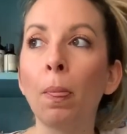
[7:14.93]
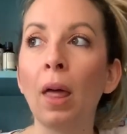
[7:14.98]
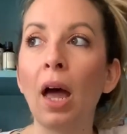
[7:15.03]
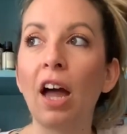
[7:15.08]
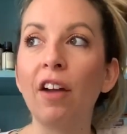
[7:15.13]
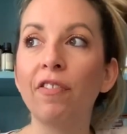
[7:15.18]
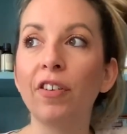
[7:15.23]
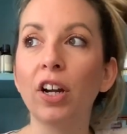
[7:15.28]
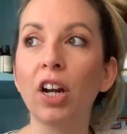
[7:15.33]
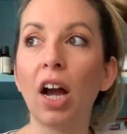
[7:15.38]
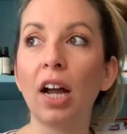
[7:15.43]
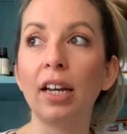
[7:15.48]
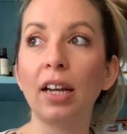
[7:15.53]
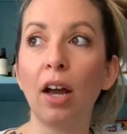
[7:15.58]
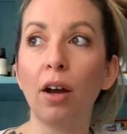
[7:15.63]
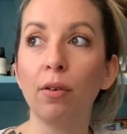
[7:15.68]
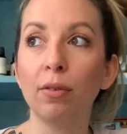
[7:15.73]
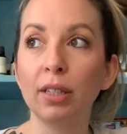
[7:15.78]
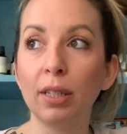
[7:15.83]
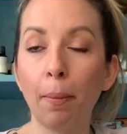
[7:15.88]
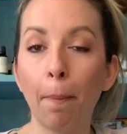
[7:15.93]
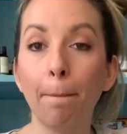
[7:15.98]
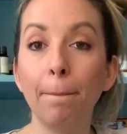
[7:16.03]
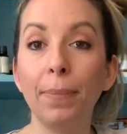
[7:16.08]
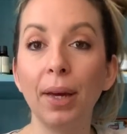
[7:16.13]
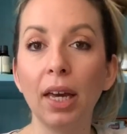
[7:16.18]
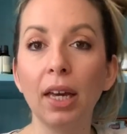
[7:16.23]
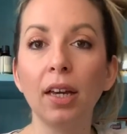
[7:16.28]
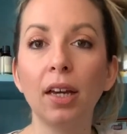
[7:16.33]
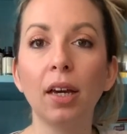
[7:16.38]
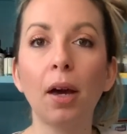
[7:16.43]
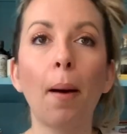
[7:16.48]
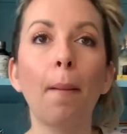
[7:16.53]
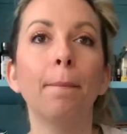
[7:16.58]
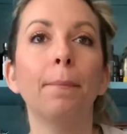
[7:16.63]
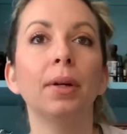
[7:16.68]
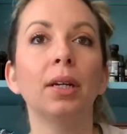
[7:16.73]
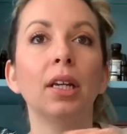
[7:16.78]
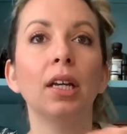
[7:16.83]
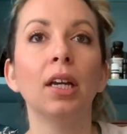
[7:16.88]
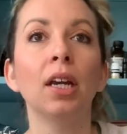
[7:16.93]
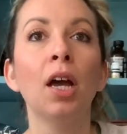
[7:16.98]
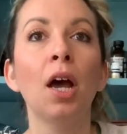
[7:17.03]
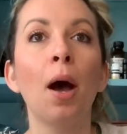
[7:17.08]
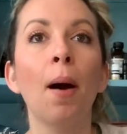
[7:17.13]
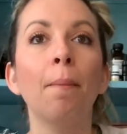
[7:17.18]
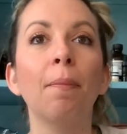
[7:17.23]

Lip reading: I forgot now, it was a big company,